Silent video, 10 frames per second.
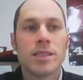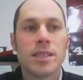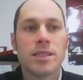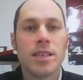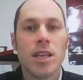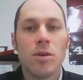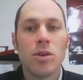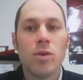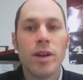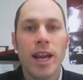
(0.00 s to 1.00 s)
Let's continue
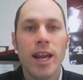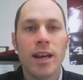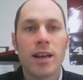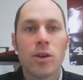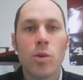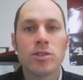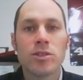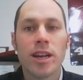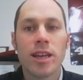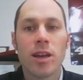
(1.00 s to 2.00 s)
with Unit 8 on
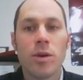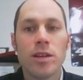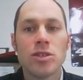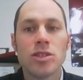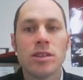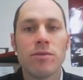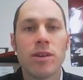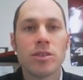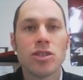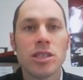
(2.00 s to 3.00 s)
quadratic equations and
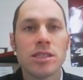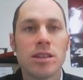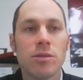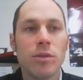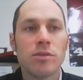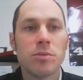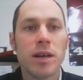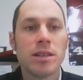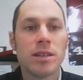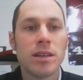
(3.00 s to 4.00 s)
functions. We've
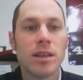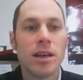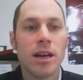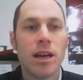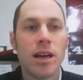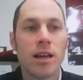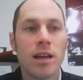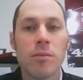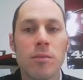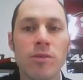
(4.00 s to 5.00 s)
spent a
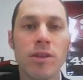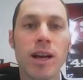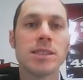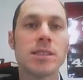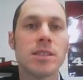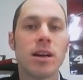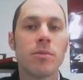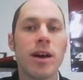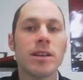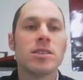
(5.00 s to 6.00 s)
number of lessons talking
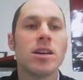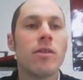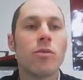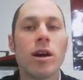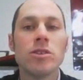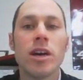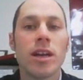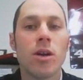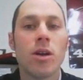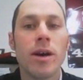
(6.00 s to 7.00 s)
about how to solve
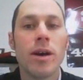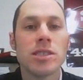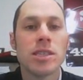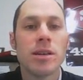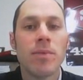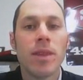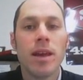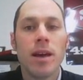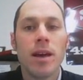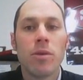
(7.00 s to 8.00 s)
quadratic equations.
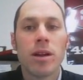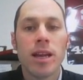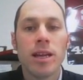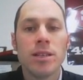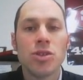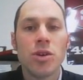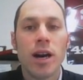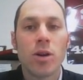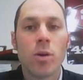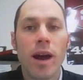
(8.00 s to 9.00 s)
We're going to get into
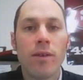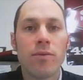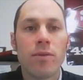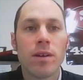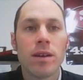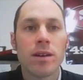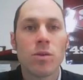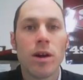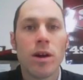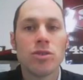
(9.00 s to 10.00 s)
how to graph
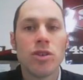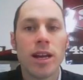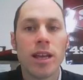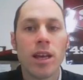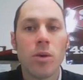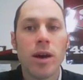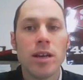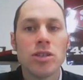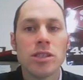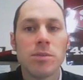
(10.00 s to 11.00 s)
quadratic
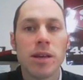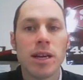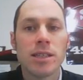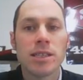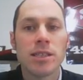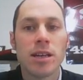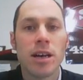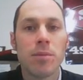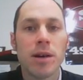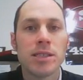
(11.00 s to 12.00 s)
equations because this will
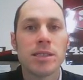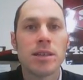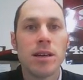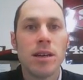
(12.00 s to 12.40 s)
help us